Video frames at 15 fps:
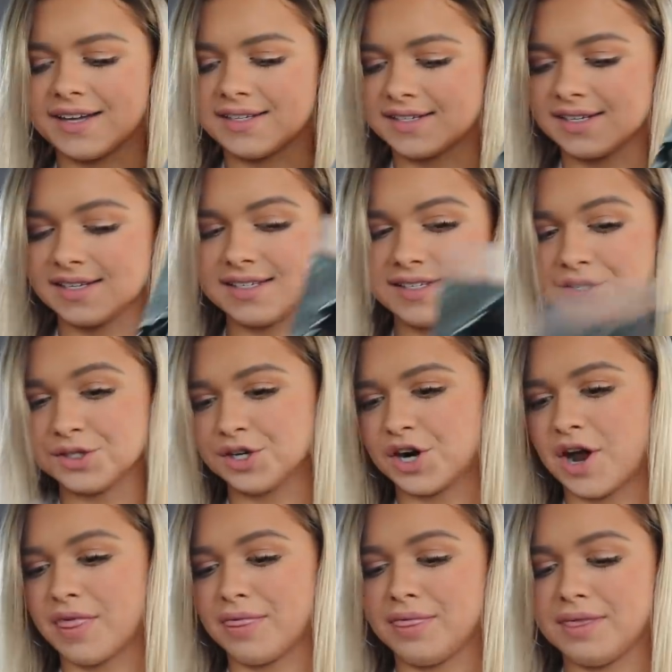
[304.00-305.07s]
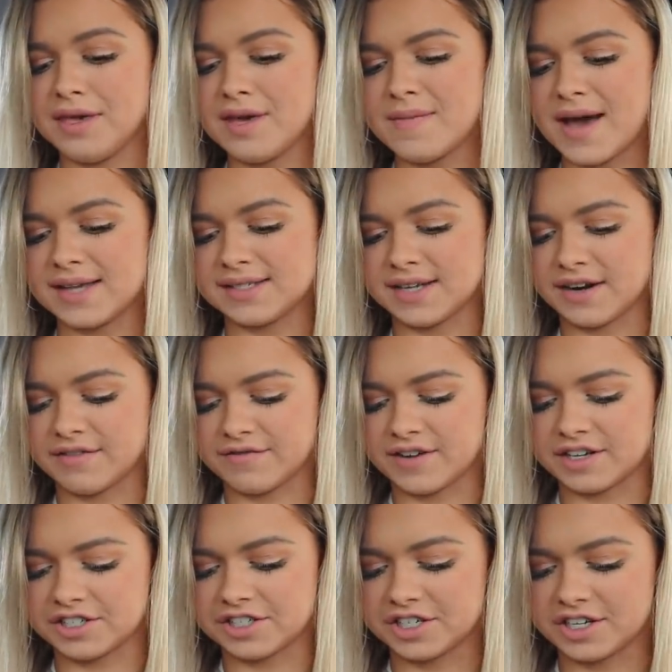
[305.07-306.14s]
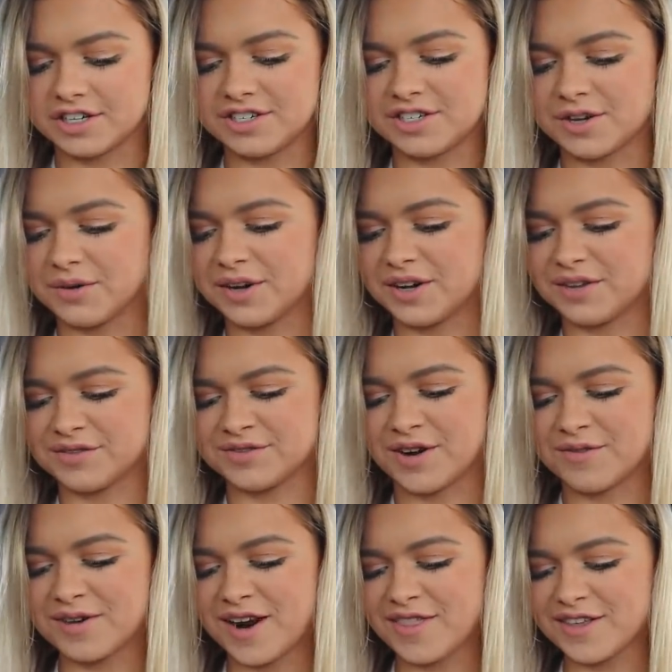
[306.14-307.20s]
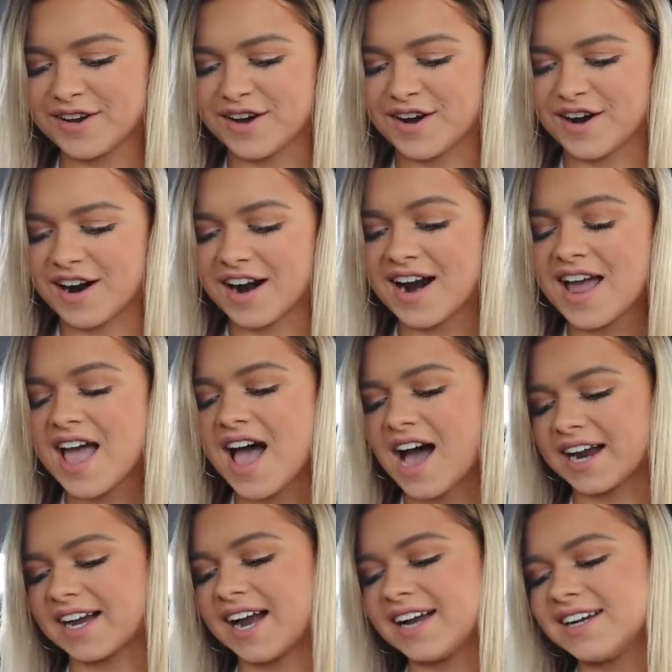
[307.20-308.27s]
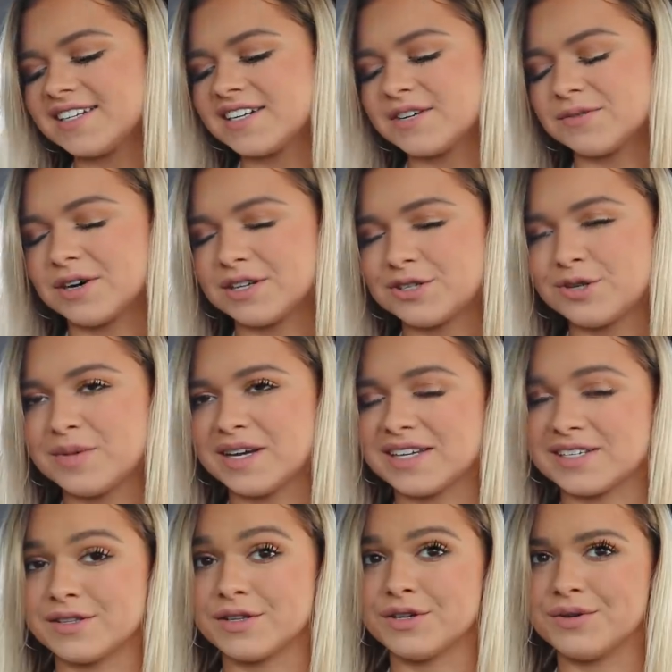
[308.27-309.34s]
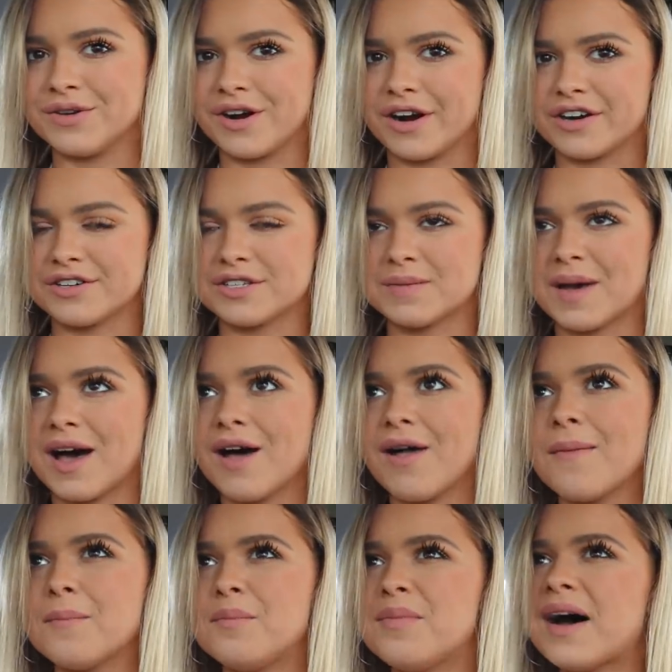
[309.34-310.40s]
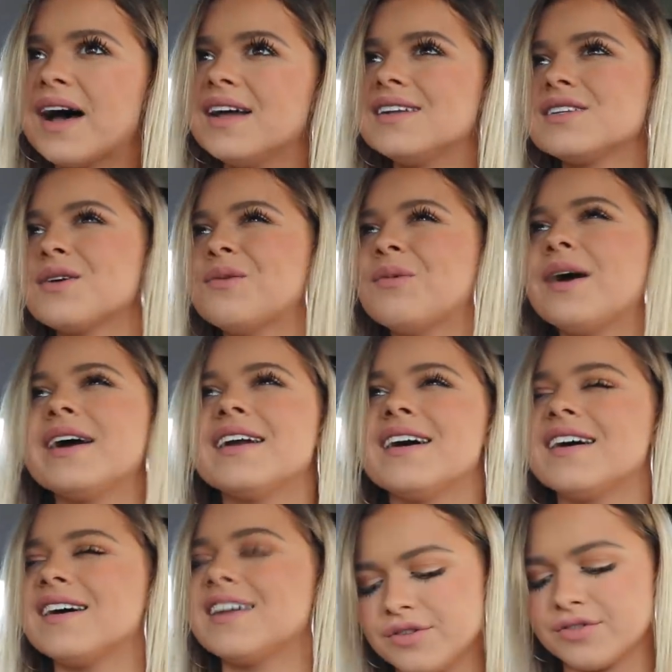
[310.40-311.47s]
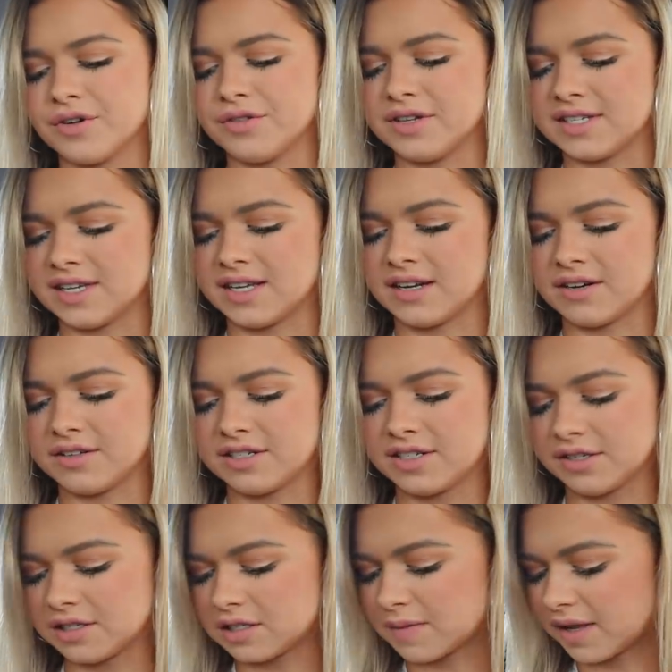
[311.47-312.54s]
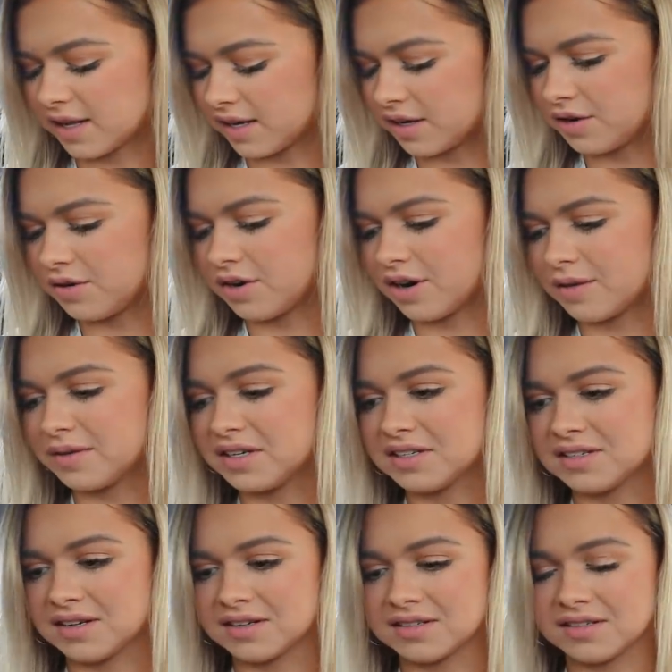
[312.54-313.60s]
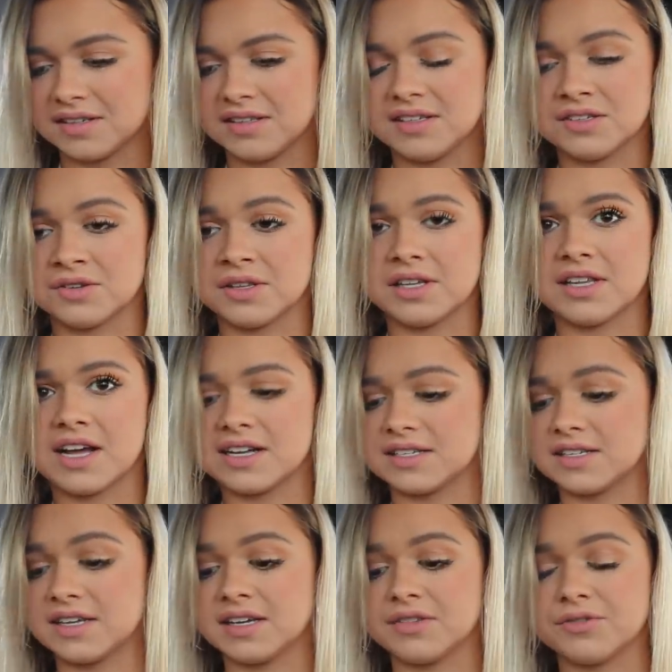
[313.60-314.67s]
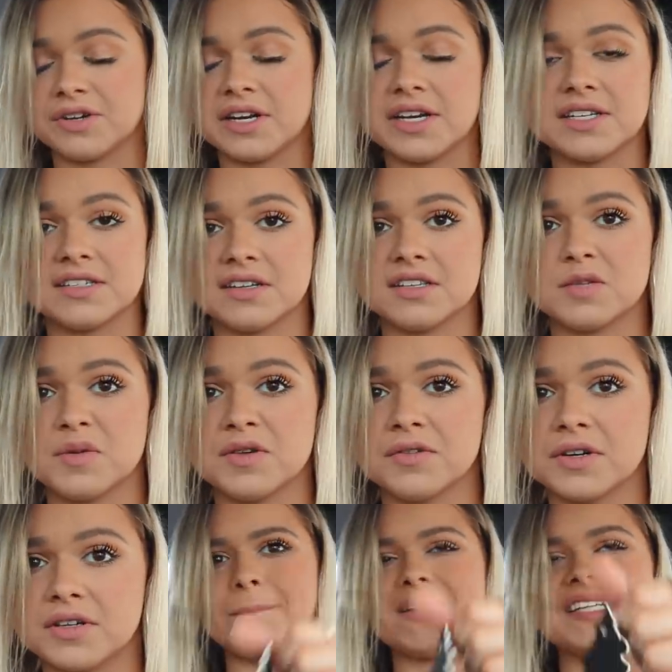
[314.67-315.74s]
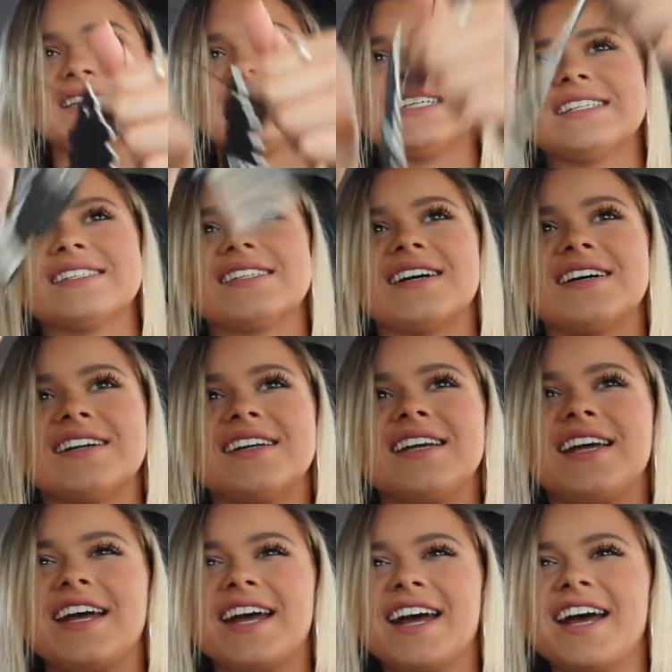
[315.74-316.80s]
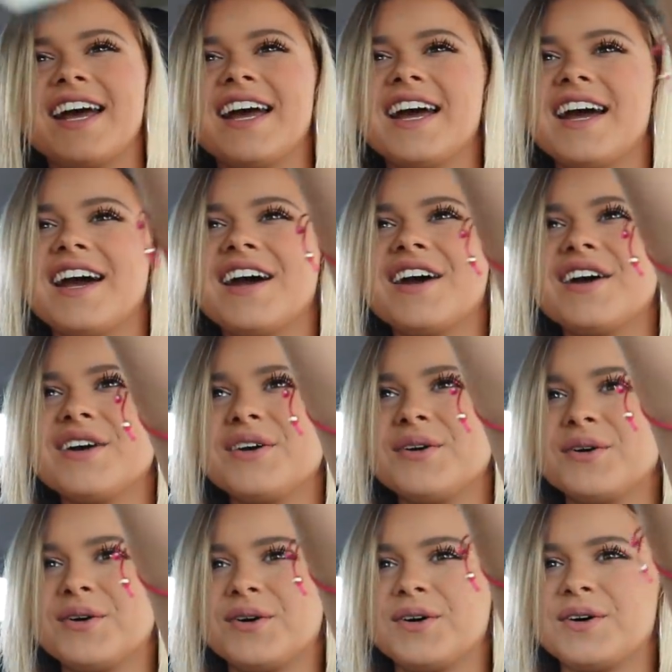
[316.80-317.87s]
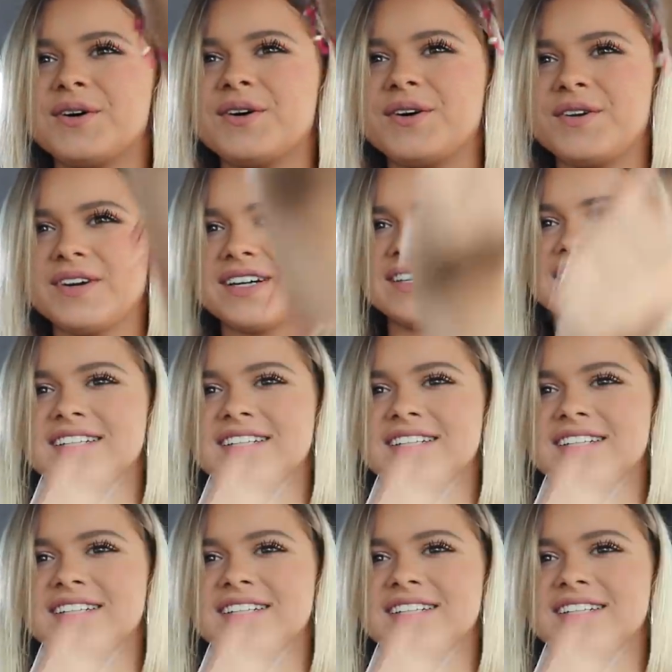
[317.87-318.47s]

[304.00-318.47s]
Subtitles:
Ices. These are the best air fresheners, so we're gonna throw one on the car. I kind of didn't want to because of the new car smell, but why not throw this in? It'll still smell like a new car because honestly, these only last like 3 days, let's be real. Put this on here. Ooh!